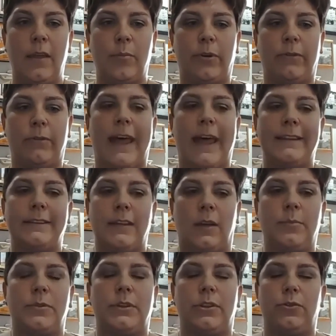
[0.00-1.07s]
provides
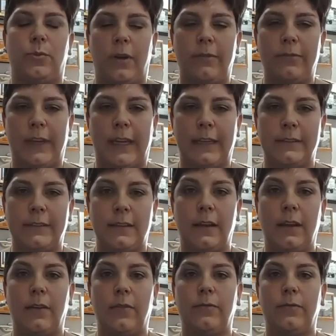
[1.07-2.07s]
up to 12 weeks